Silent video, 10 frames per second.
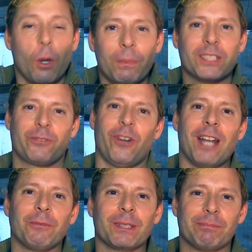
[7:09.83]
so much
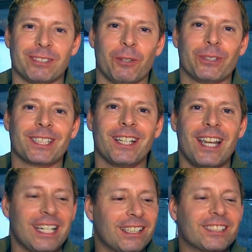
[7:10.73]
fun with Bruce.
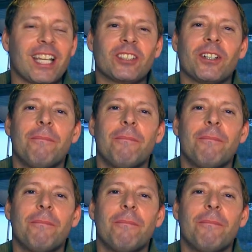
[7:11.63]
He is such an